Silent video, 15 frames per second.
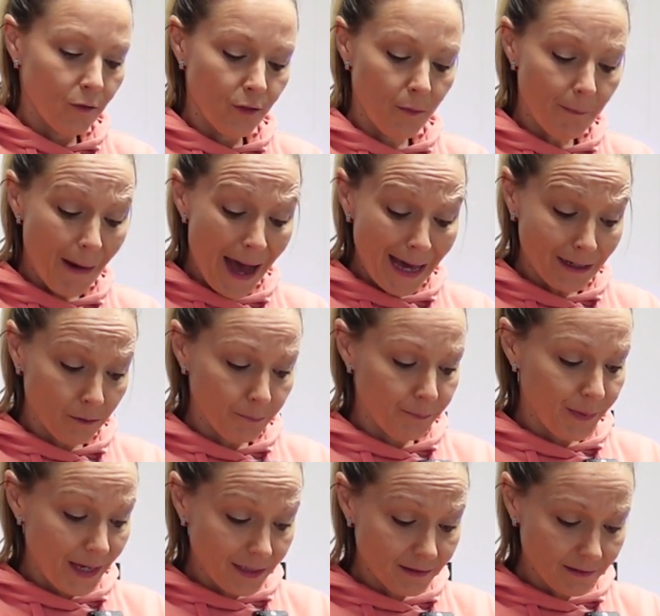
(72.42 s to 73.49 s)
the bottom
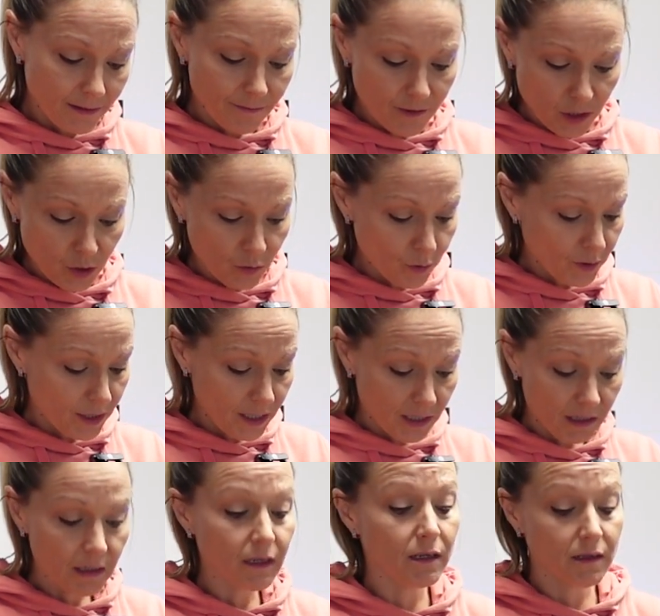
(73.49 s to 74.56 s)
base of the
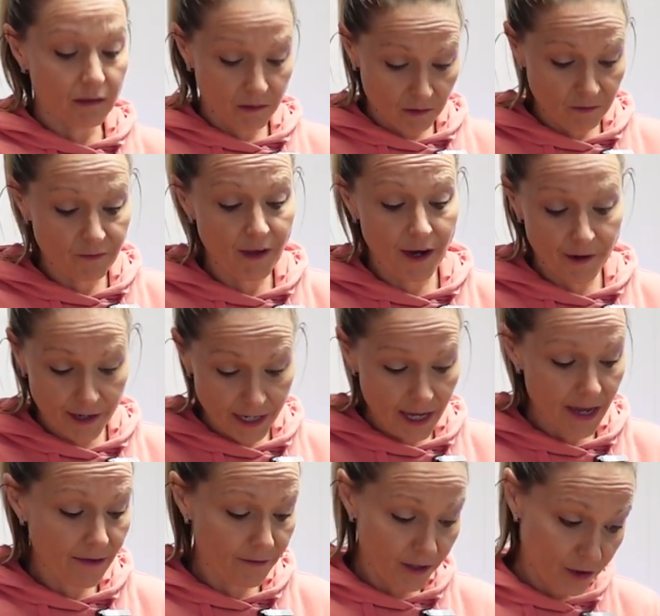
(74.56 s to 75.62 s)
unit is very
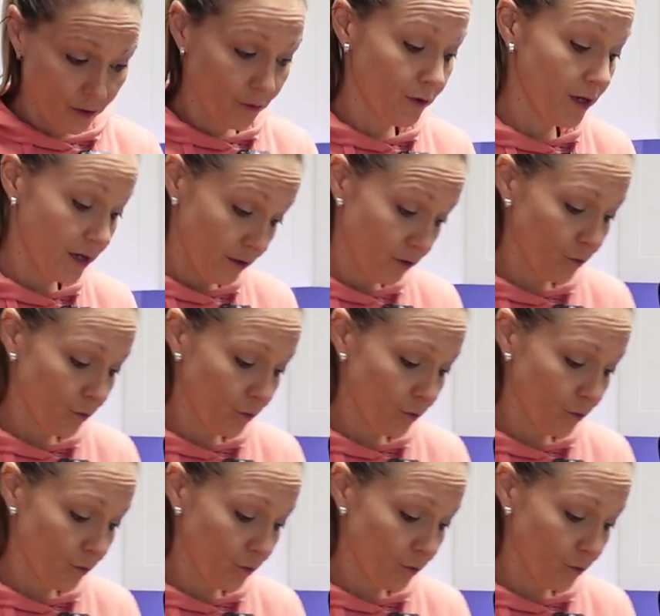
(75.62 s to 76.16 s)
heavy duty as